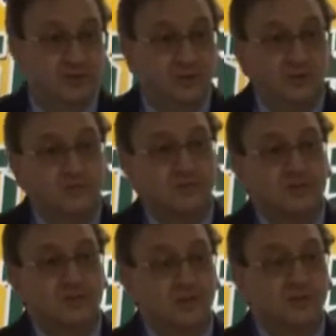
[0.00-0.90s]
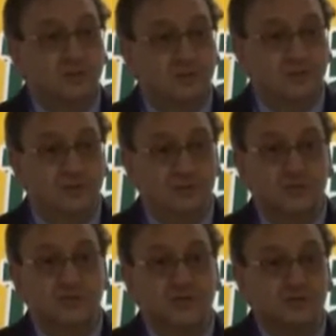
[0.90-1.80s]
all of these
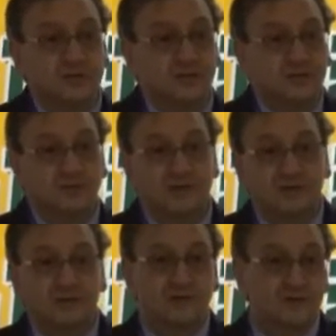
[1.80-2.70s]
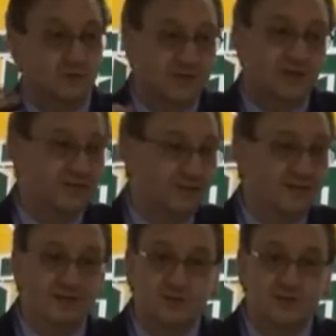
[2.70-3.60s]
microorganisms outside the bug is okay. In
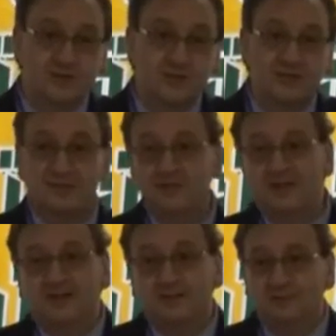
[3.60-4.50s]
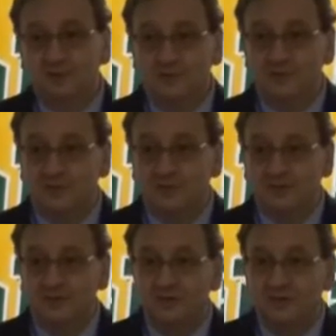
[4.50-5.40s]
gastrointestinal tract, they're useful.
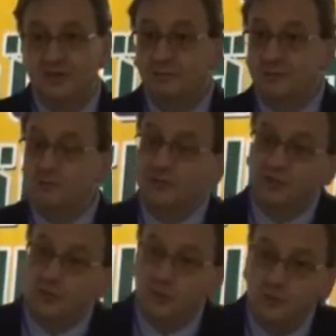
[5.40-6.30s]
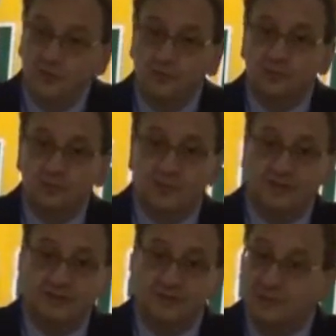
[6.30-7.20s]
But when they go into the
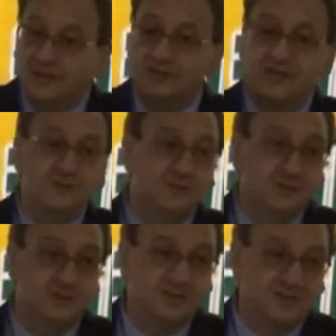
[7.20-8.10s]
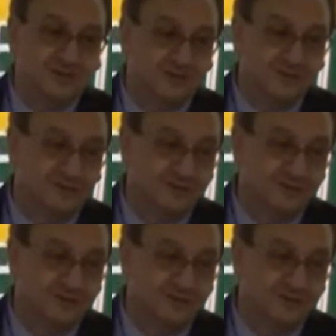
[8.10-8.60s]
blood has to be sterile.